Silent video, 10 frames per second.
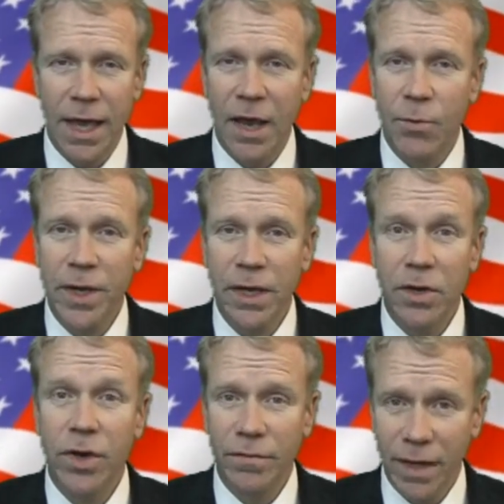and we
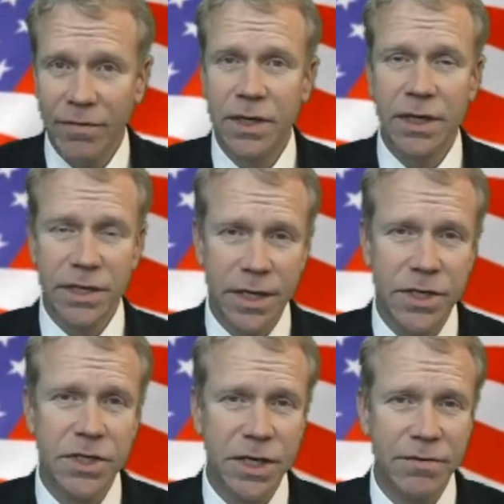could have left a
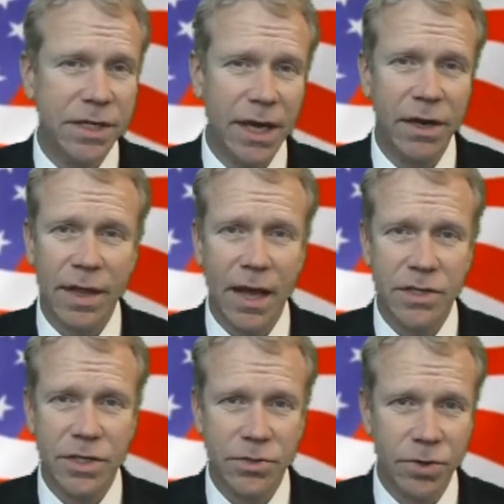contingency of
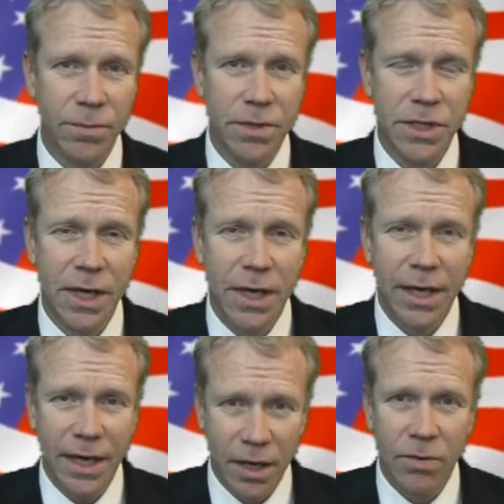10,000 troops
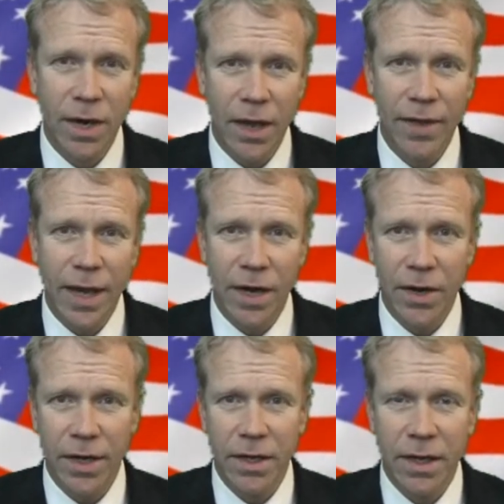in and around that
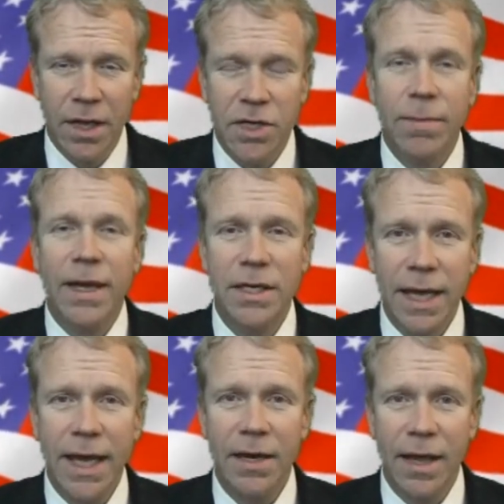area to
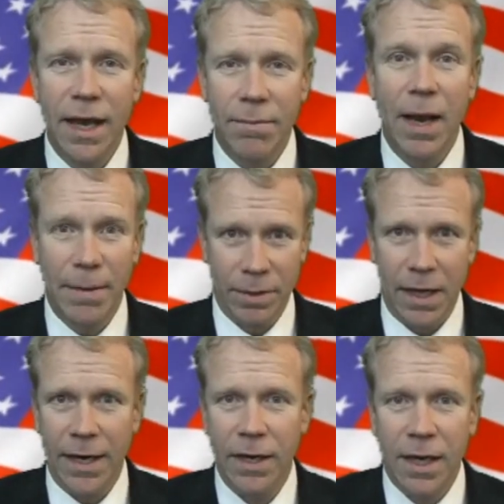maintain that
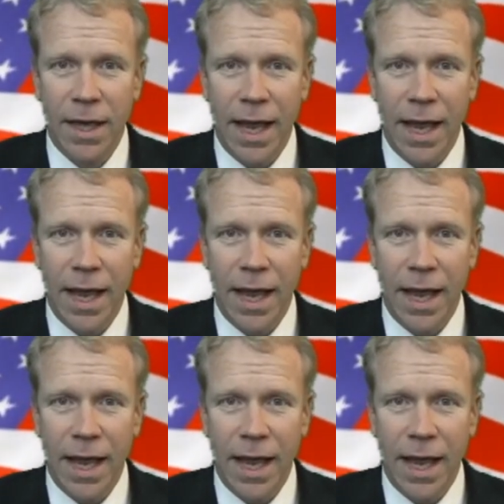pipeline,